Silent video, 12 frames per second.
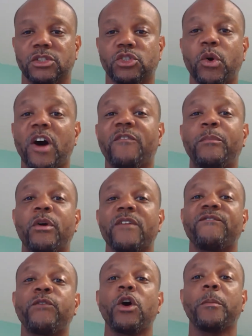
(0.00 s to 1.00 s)

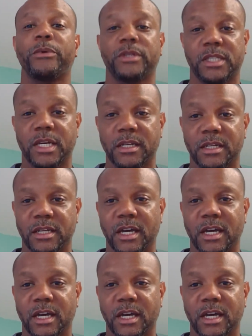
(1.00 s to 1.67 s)
12.4%